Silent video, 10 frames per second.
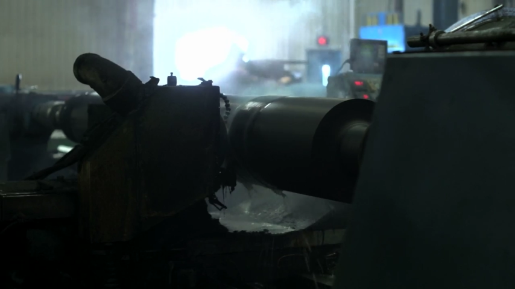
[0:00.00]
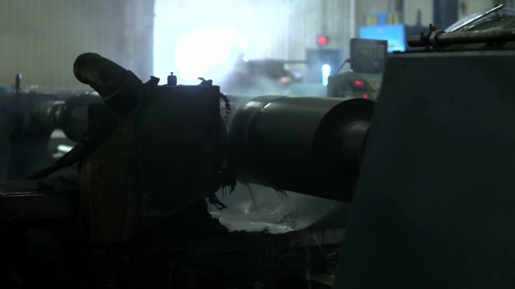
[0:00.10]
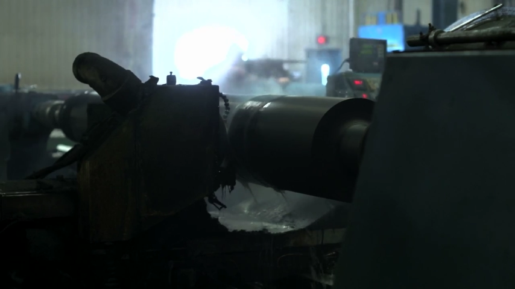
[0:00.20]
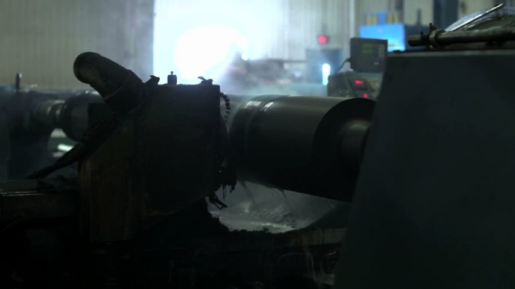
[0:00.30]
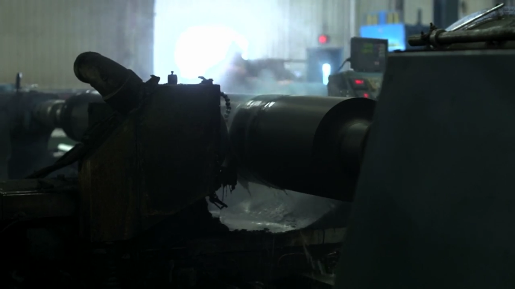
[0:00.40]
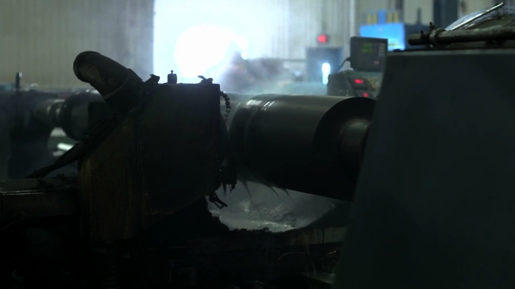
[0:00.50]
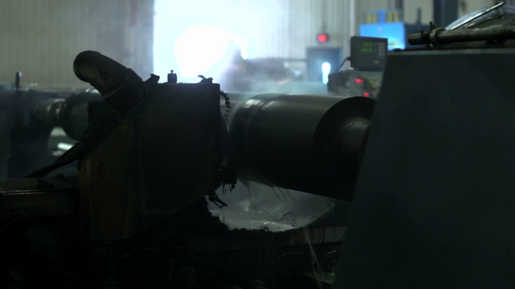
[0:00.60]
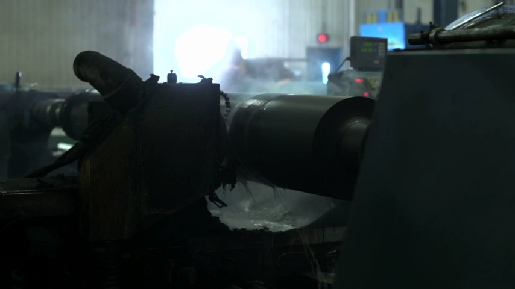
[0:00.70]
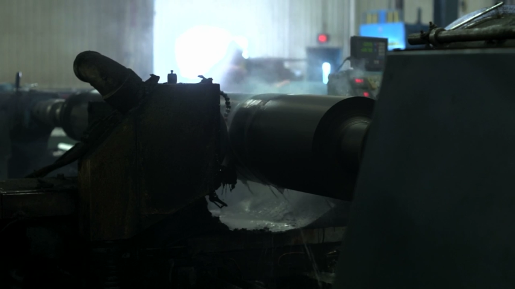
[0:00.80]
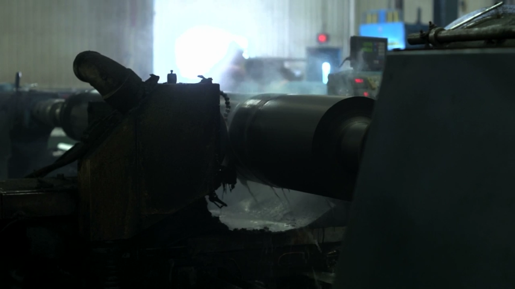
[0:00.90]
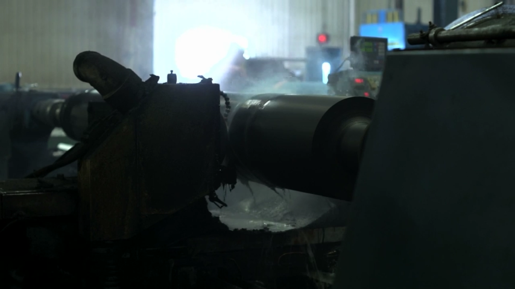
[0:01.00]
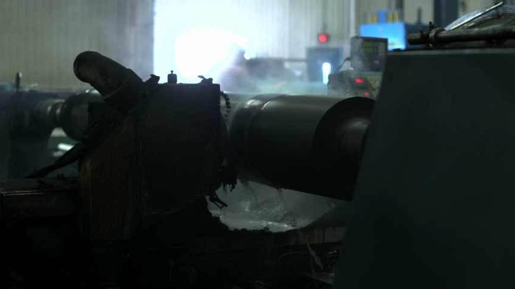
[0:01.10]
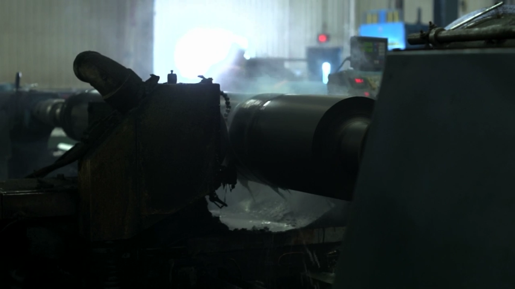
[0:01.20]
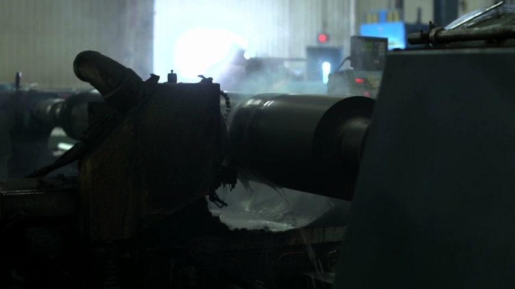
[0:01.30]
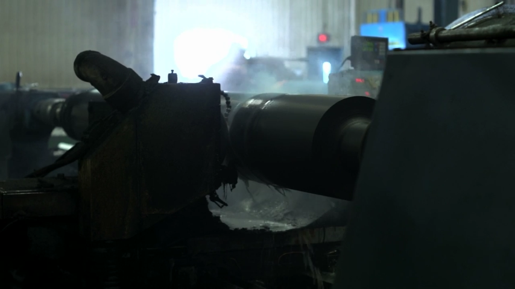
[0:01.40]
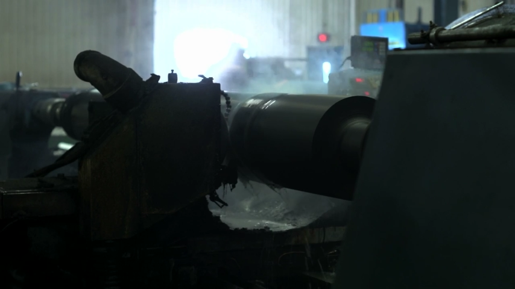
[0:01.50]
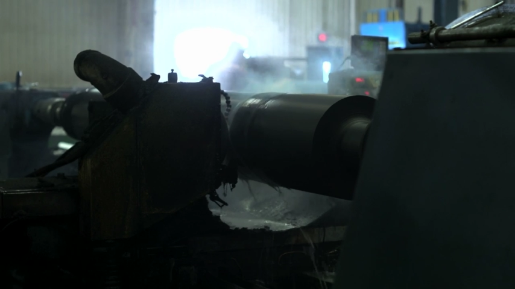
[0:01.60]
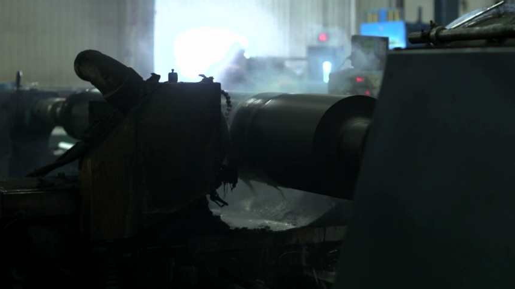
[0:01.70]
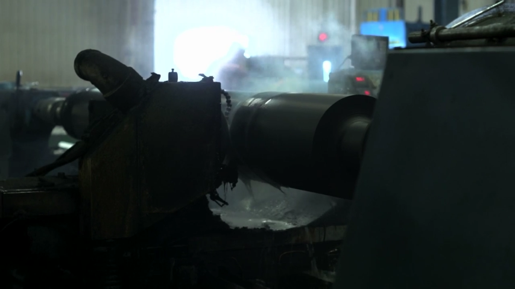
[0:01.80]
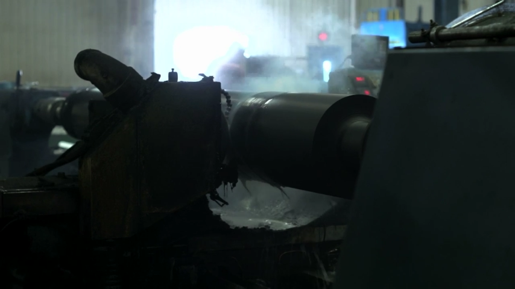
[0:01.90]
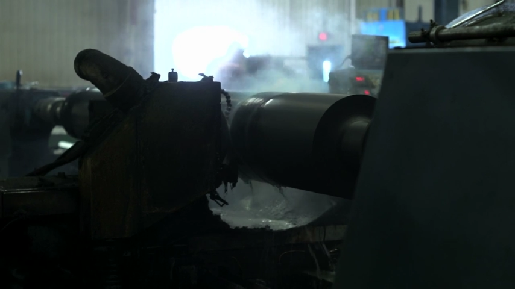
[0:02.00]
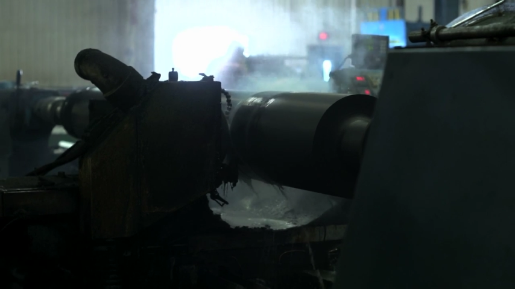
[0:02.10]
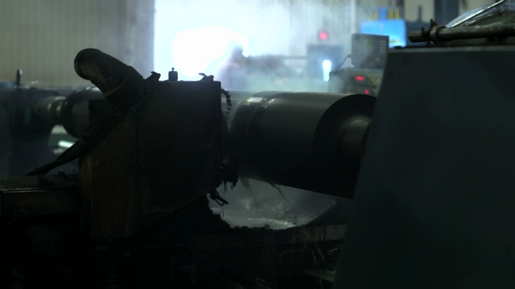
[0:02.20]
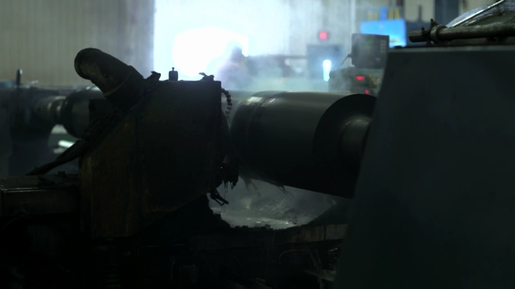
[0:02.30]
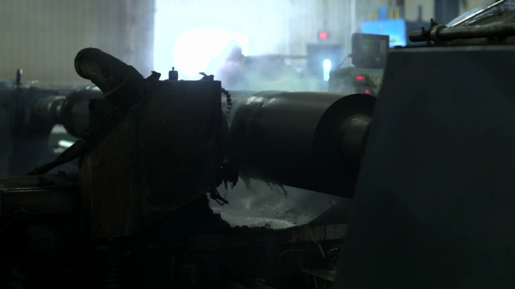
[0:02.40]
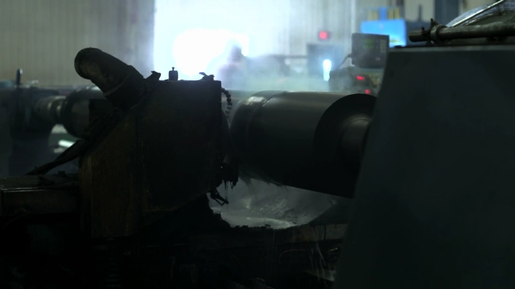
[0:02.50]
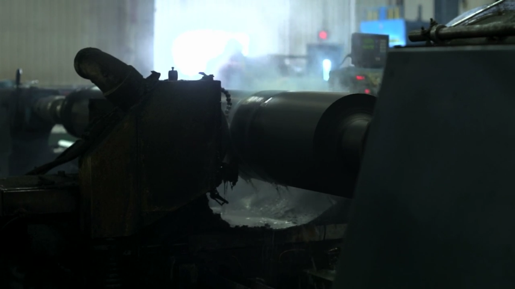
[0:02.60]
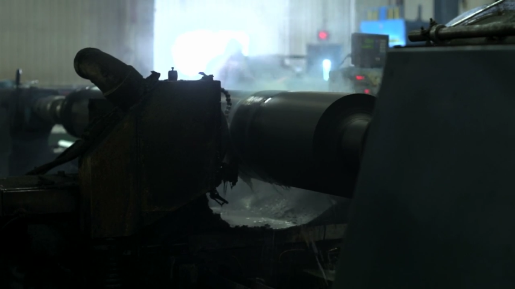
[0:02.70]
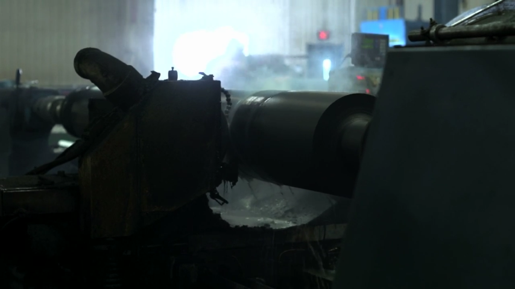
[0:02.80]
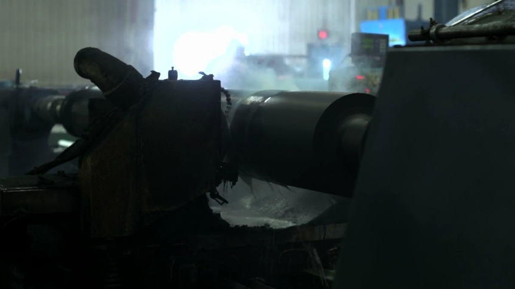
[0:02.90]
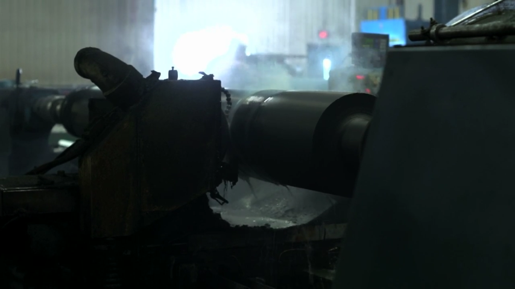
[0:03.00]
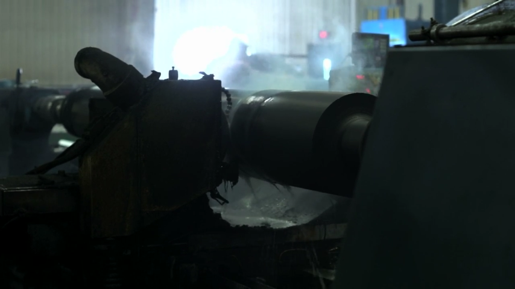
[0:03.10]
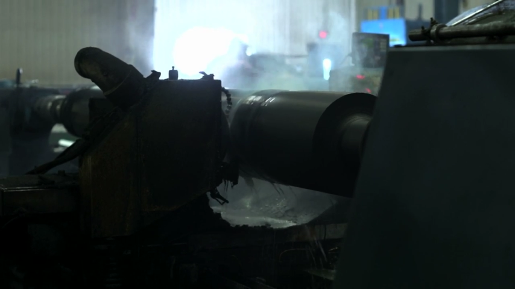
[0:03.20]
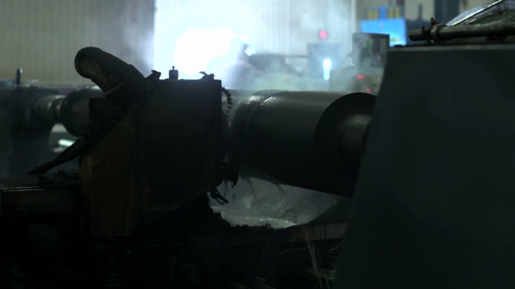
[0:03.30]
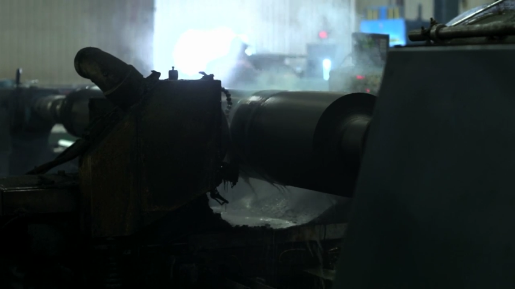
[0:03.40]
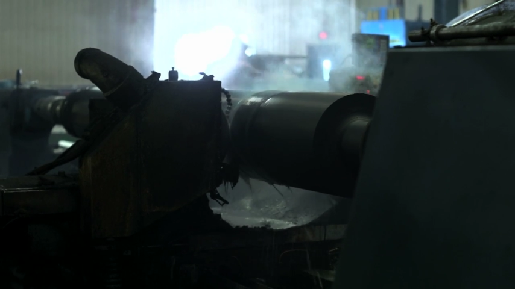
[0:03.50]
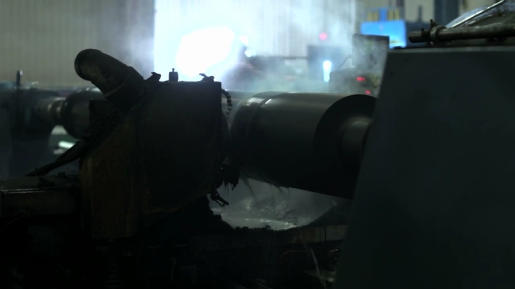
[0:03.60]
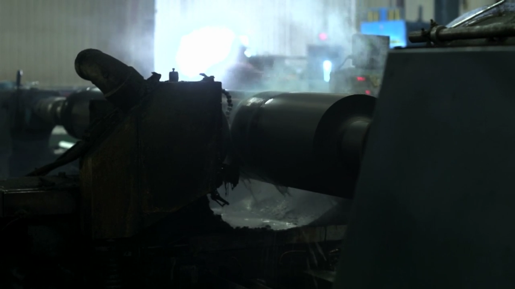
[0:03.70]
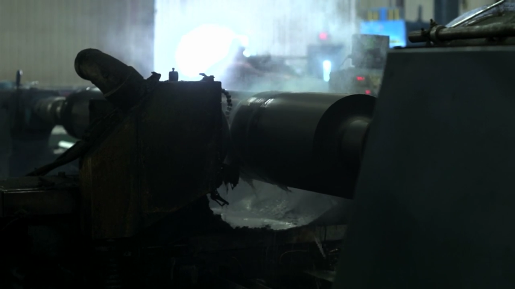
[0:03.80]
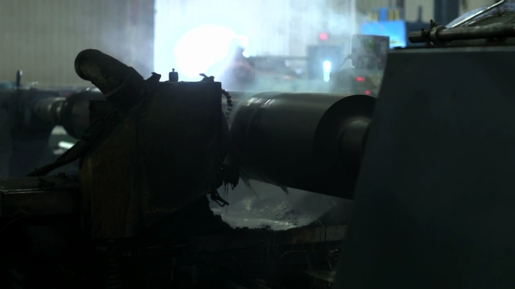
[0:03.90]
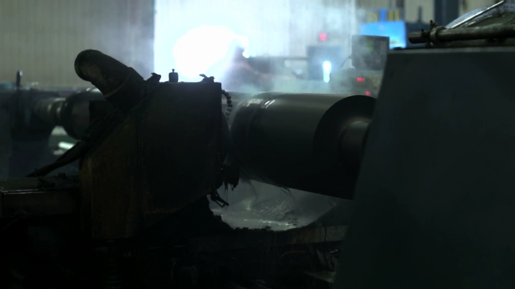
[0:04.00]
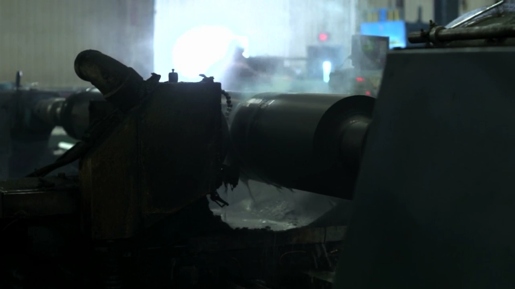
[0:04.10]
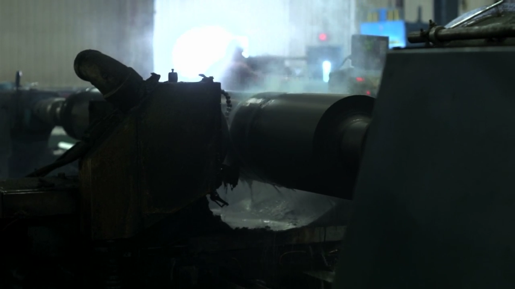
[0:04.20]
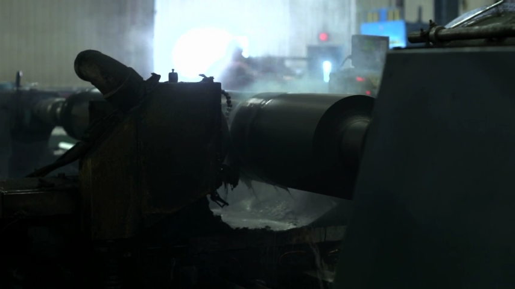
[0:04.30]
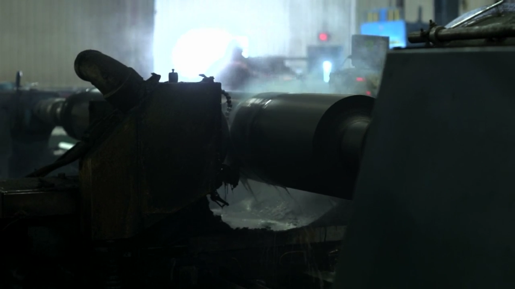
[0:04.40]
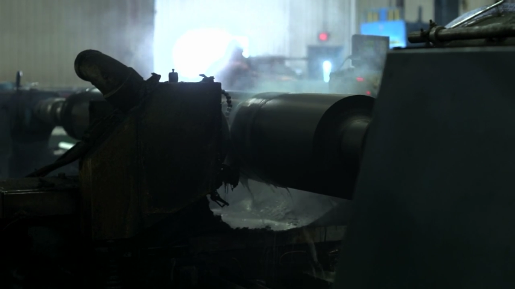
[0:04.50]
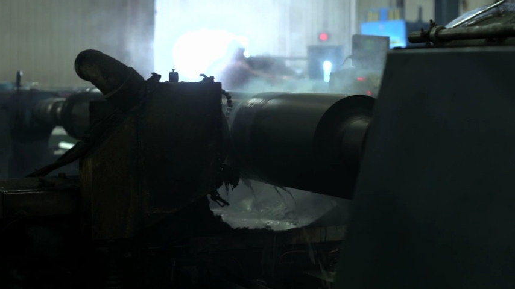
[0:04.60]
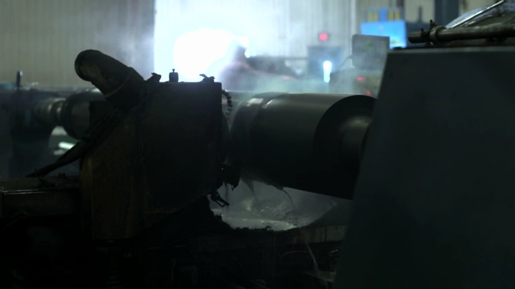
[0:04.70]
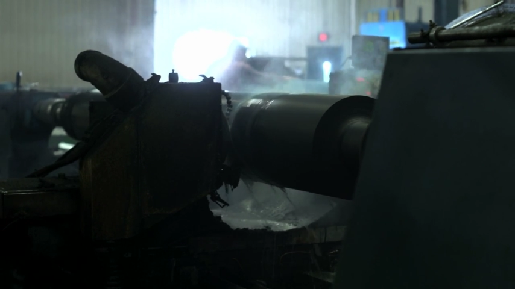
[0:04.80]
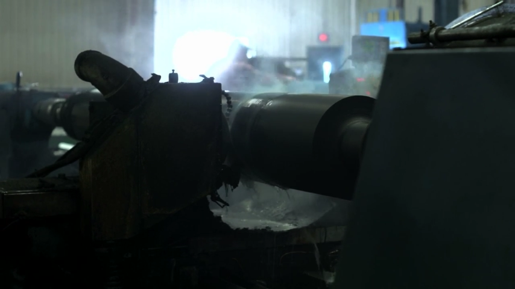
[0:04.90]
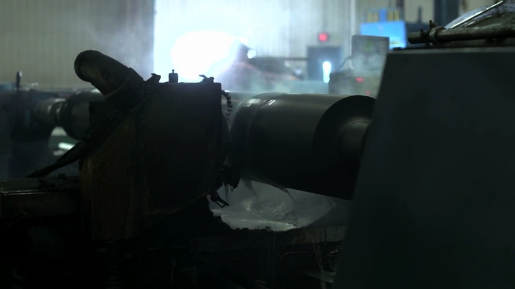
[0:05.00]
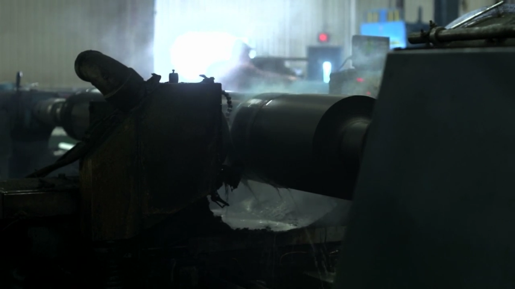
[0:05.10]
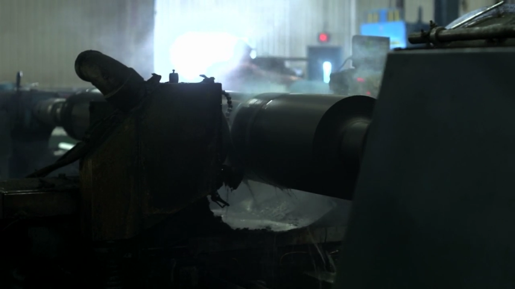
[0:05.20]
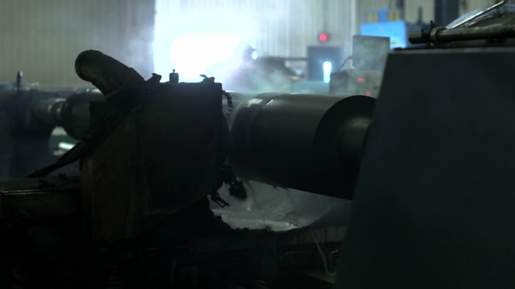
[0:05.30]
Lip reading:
No face is visible, so there are no lips to read.